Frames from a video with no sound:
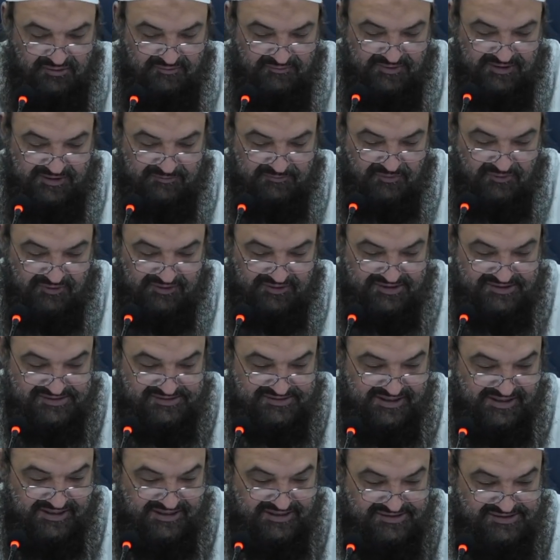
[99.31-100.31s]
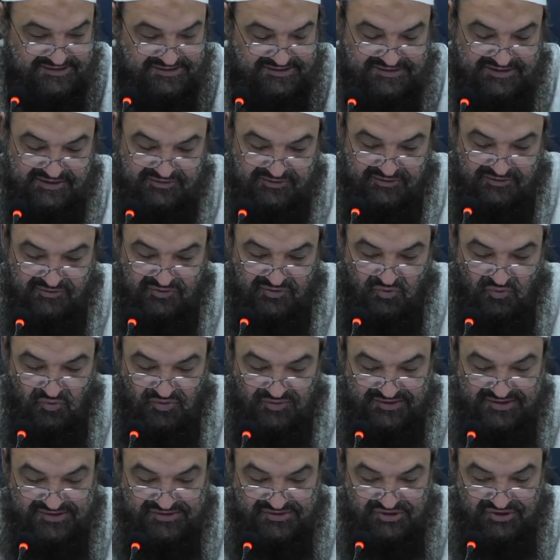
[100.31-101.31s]
People these days, they don't know
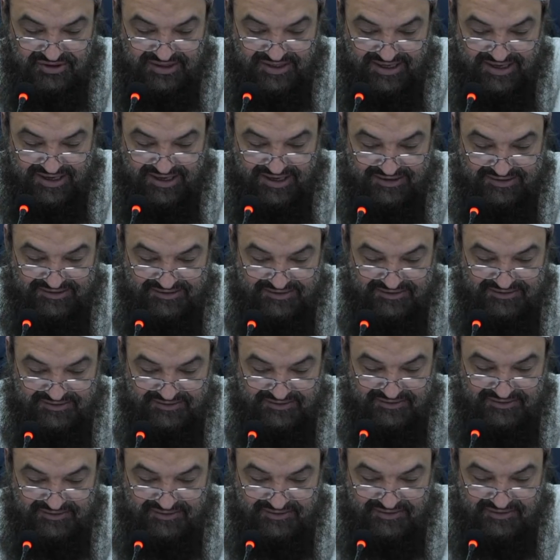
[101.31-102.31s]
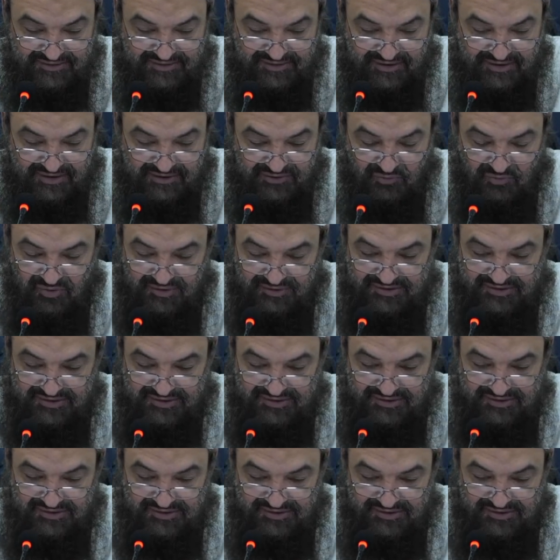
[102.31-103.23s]
what is jihad and what